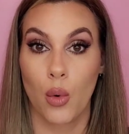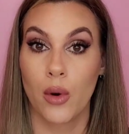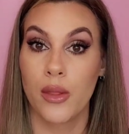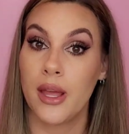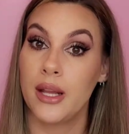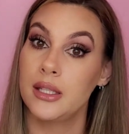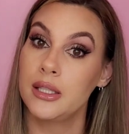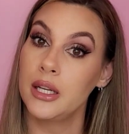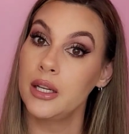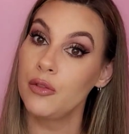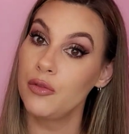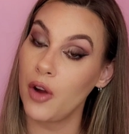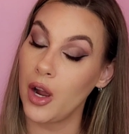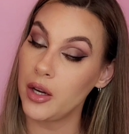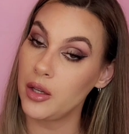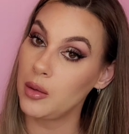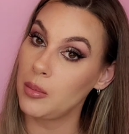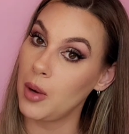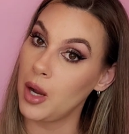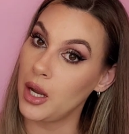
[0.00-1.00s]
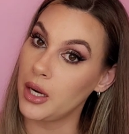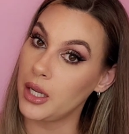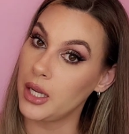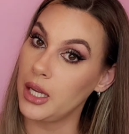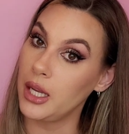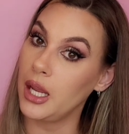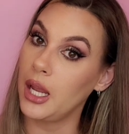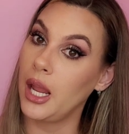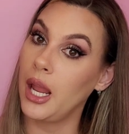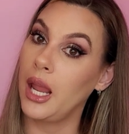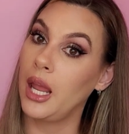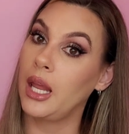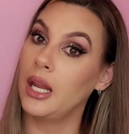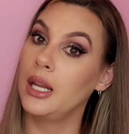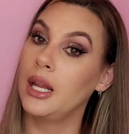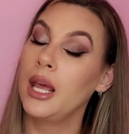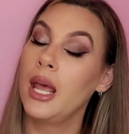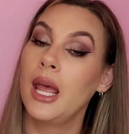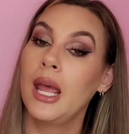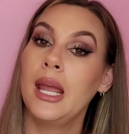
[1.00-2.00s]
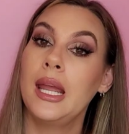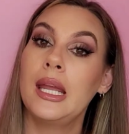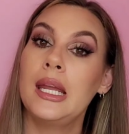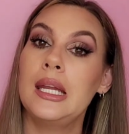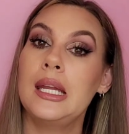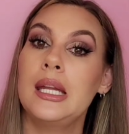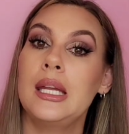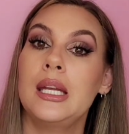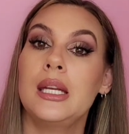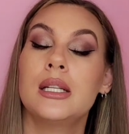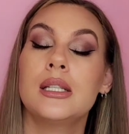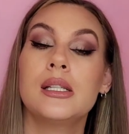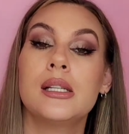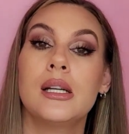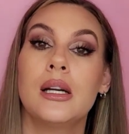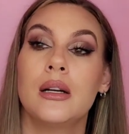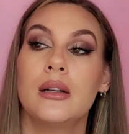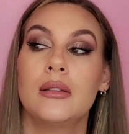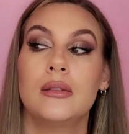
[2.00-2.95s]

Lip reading: or they did find her body and he